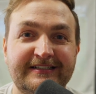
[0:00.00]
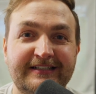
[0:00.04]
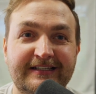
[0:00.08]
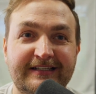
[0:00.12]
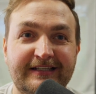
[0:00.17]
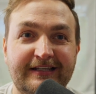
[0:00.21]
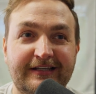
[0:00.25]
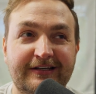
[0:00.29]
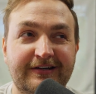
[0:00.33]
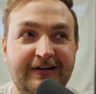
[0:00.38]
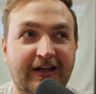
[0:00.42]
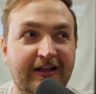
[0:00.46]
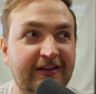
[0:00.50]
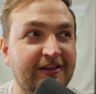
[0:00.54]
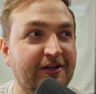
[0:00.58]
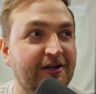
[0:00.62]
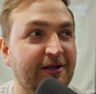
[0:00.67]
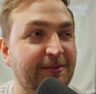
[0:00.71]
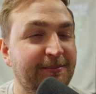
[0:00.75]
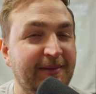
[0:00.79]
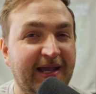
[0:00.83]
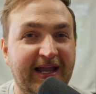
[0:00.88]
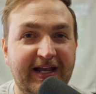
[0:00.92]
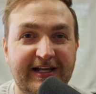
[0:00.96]
you're not
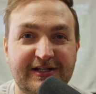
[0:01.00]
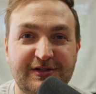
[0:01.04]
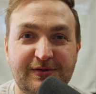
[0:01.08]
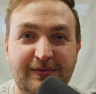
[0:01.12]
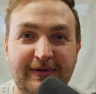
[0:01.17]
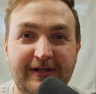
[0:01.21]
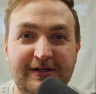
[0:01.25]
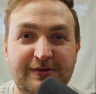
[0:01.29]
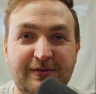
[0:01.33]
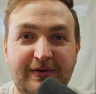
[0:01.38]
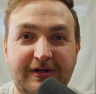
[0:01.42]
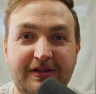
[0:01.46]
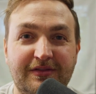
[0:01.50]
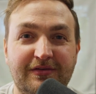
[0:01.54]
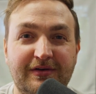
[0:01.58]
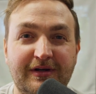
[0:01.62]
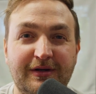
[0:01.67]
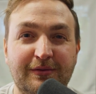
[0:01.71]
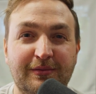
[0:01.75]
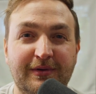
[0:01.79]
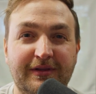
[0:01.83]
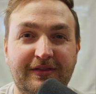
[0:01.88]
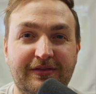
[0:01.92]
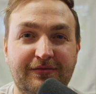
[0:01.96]
looking back at
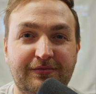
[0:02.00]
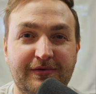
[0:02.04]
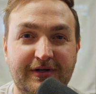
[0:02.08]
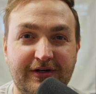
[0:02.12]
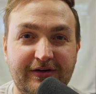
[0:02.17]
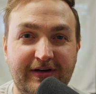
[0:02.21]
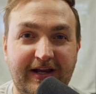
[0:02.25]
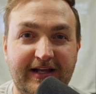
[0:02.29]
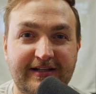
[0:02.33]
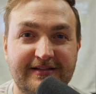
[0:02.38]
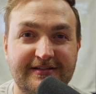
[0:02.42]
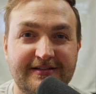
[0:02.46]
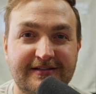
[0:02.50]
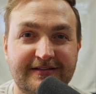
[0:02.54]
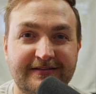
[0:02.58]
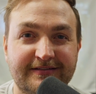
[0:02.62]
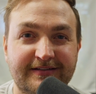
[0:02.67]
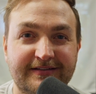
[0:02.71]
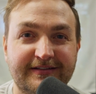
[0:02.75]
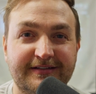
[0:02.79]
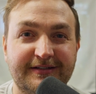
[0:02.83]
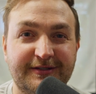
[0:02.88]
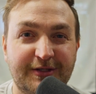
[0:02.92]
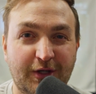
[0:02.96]
2023 with regrets.
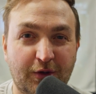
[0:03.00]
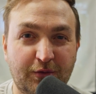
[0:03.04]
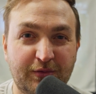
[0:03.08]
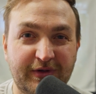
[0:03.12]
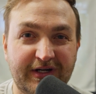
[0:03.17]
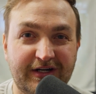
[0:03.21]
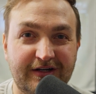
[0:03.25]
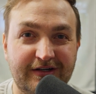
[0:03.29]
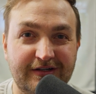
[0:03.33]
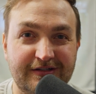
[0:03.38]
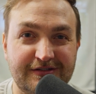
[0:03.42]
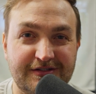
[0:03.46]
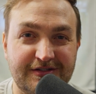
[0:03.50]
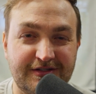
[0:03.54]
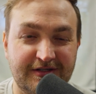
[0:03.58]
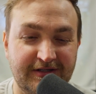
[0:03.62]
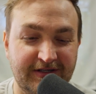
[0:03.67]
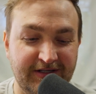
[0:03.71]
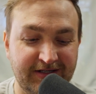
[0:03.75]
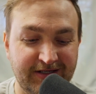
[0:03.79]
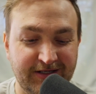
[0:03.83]
No regrets.